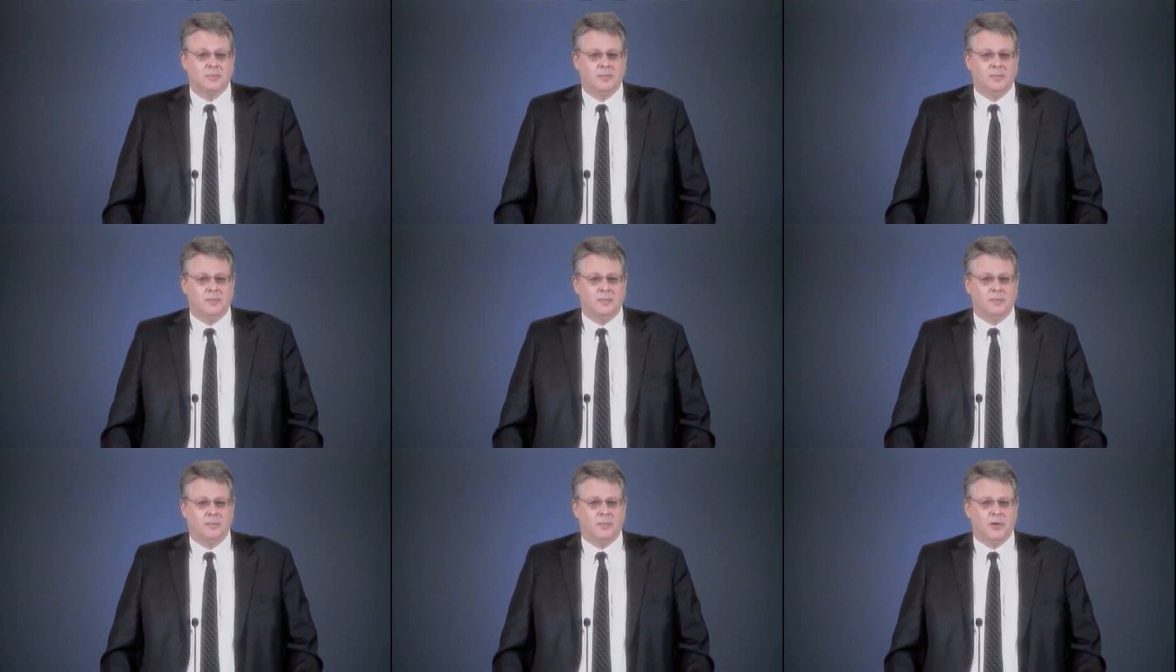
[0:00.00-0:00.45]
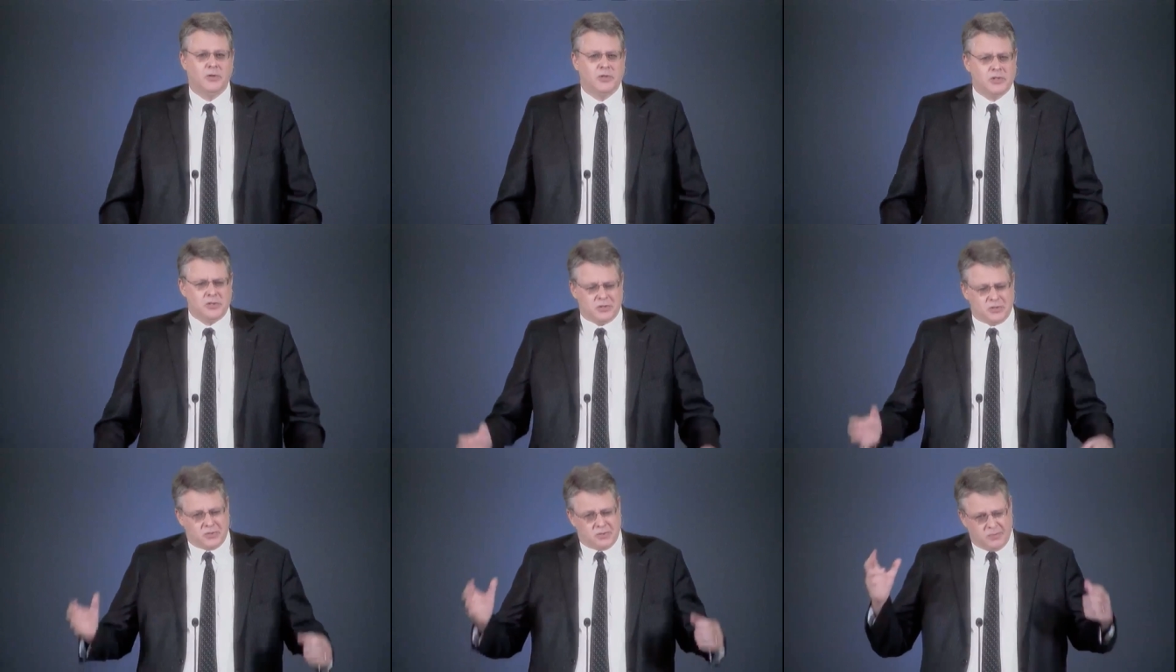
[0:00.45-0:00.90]
But
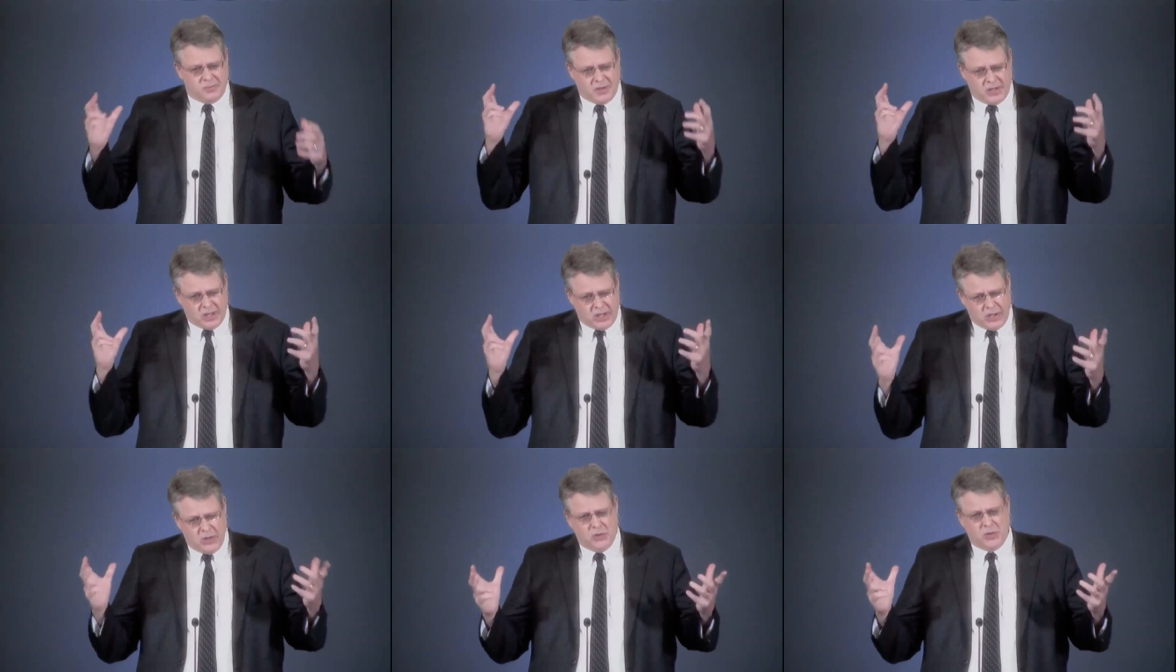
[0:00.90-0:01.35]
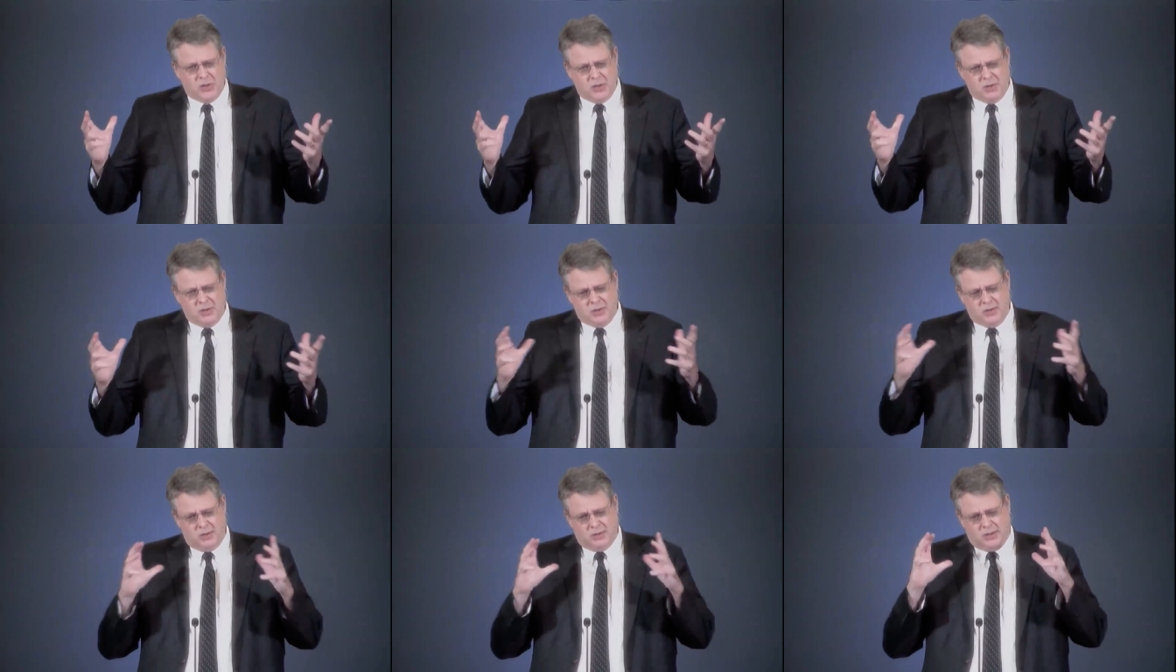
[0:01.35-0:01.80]
just you
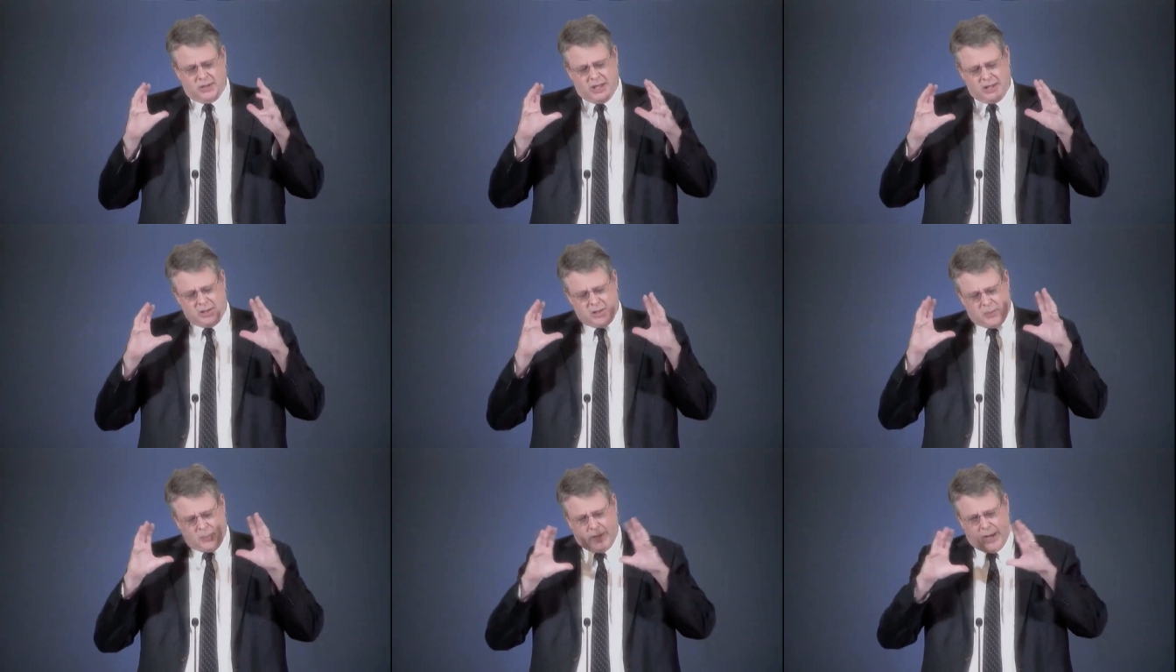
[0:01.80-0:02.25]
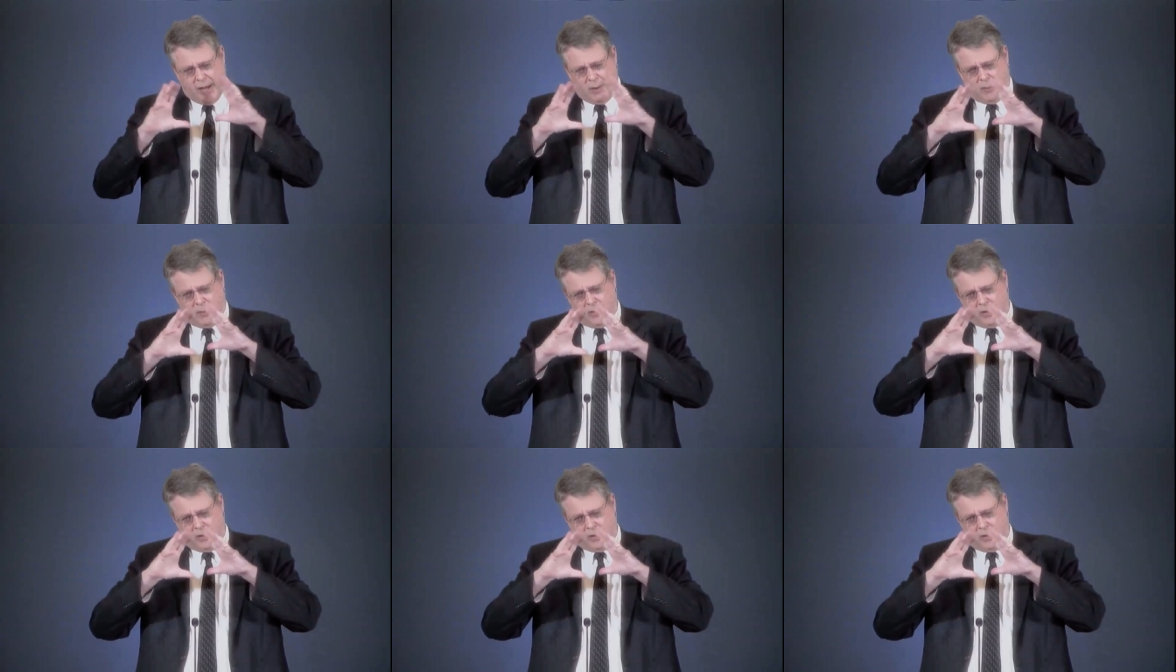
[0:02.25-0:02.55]
let the Bible